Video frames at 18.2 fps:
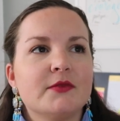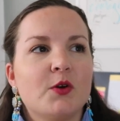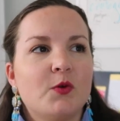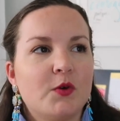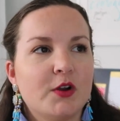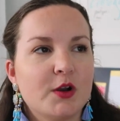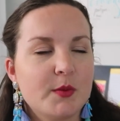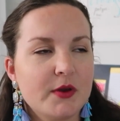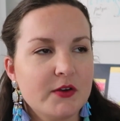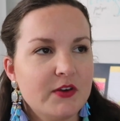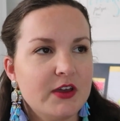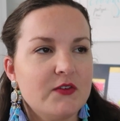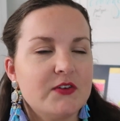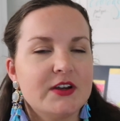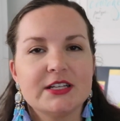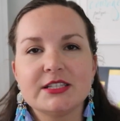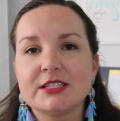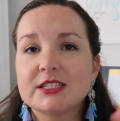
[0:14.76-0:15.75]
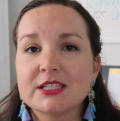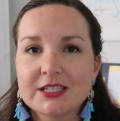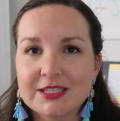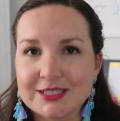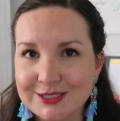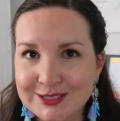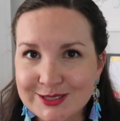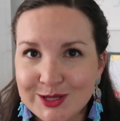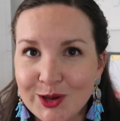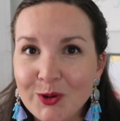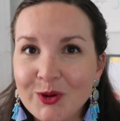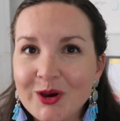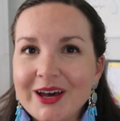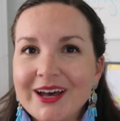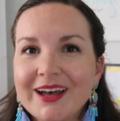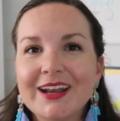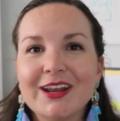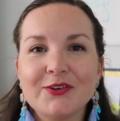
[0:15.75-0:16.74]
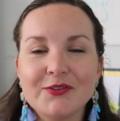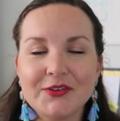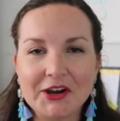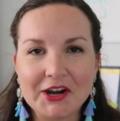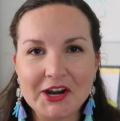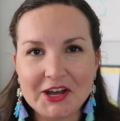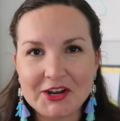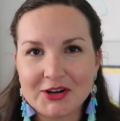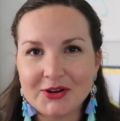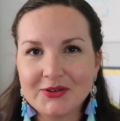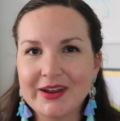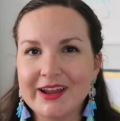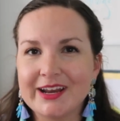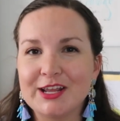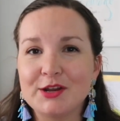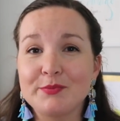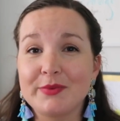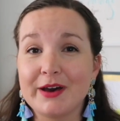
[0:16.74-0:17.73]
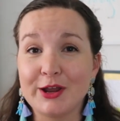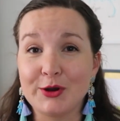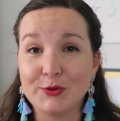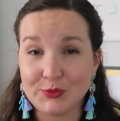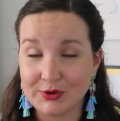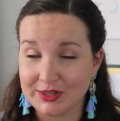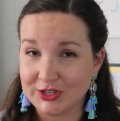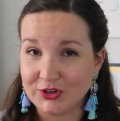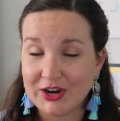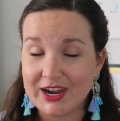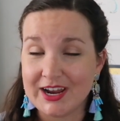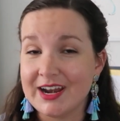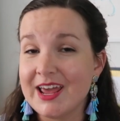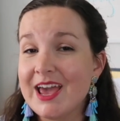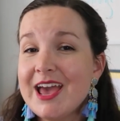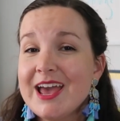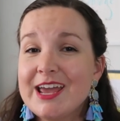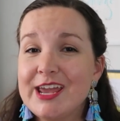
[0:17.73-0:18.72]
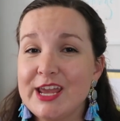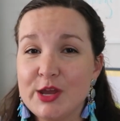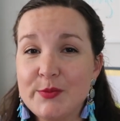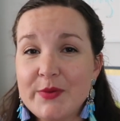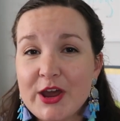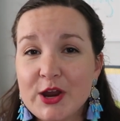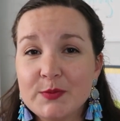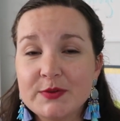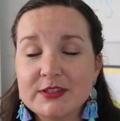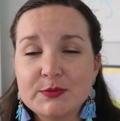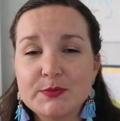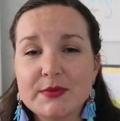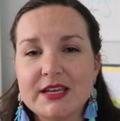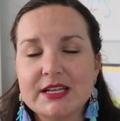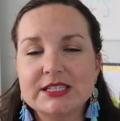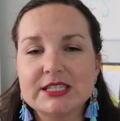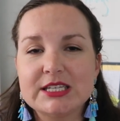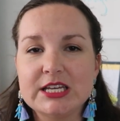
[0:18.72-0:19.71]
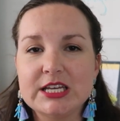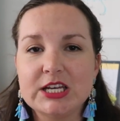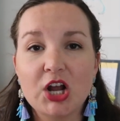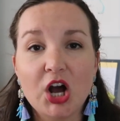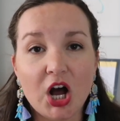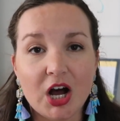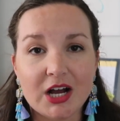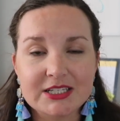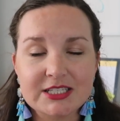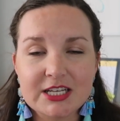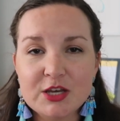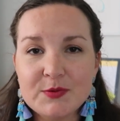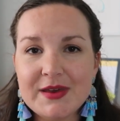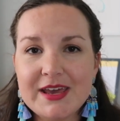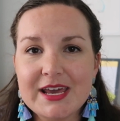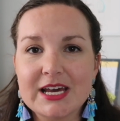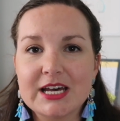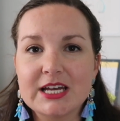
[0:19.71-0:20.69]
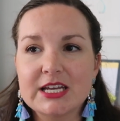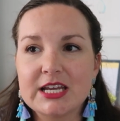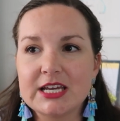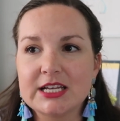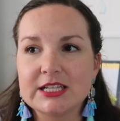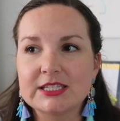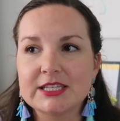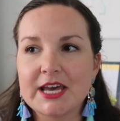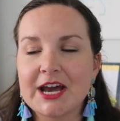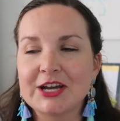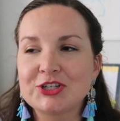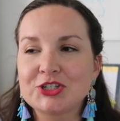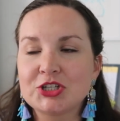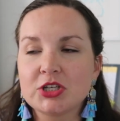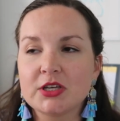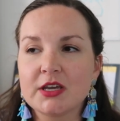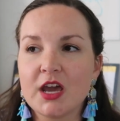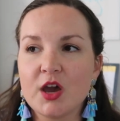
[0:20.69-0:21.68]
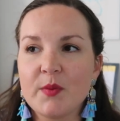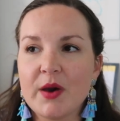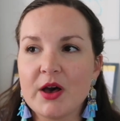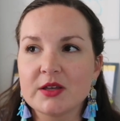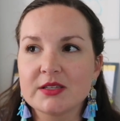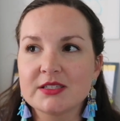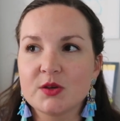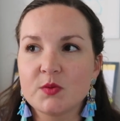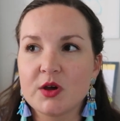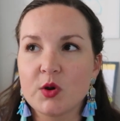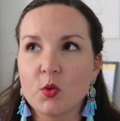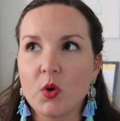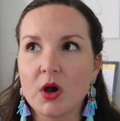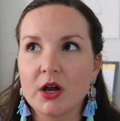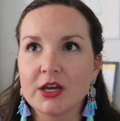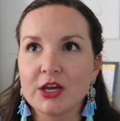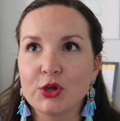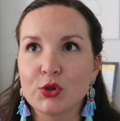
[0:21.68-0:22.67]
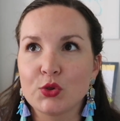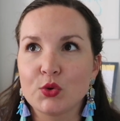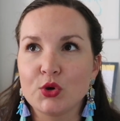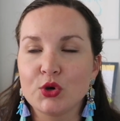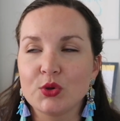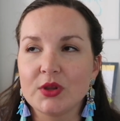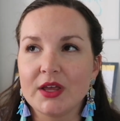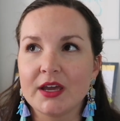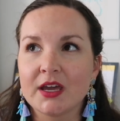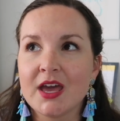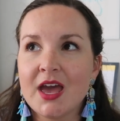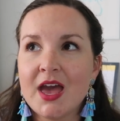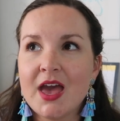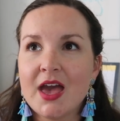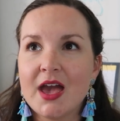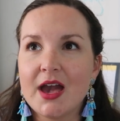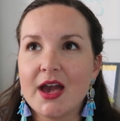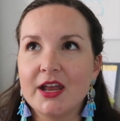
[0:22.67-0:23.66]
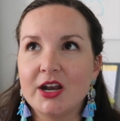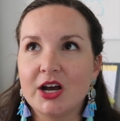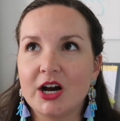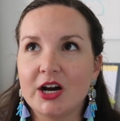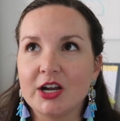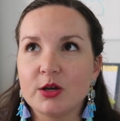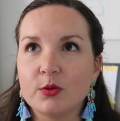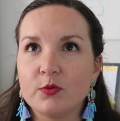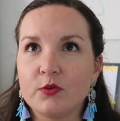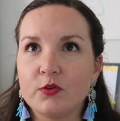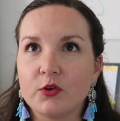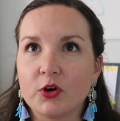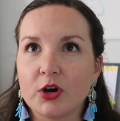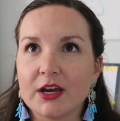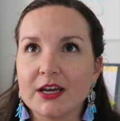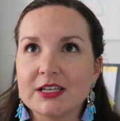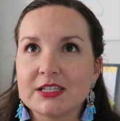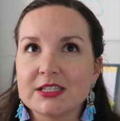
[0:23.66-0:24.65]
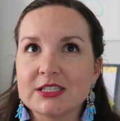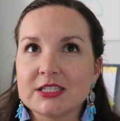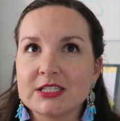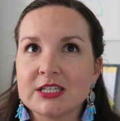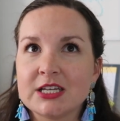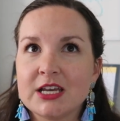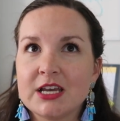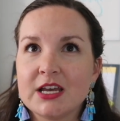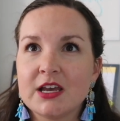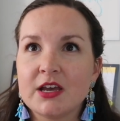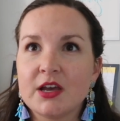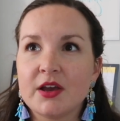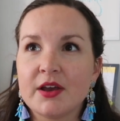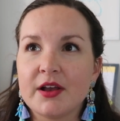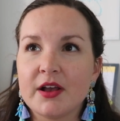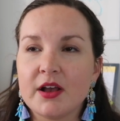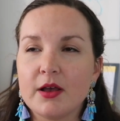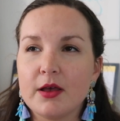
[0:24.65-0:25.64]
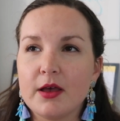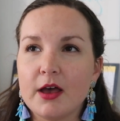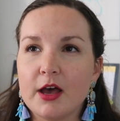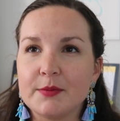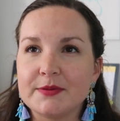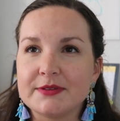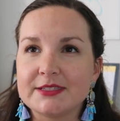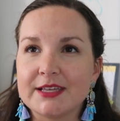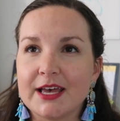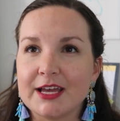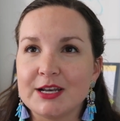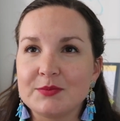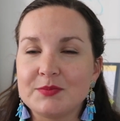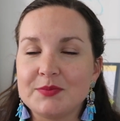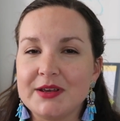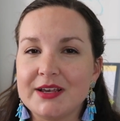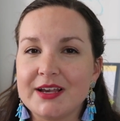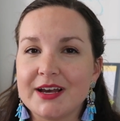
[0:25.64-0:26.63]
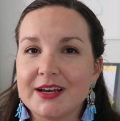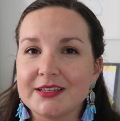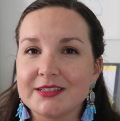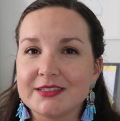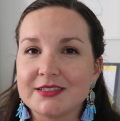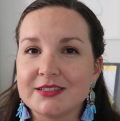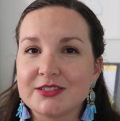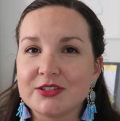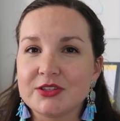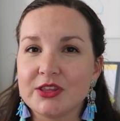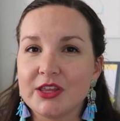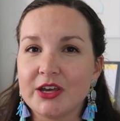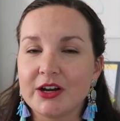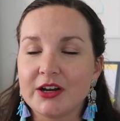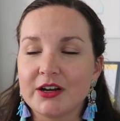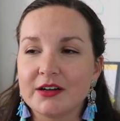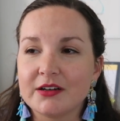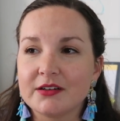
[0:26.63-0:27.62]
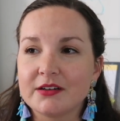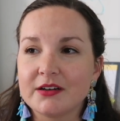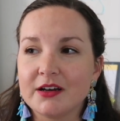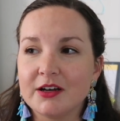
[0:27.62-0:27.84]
one of my favorites. So good, very underrated, but really great. Im Herbst means in autumn, and it's actually about someone walking through like an autumn forest, upset because their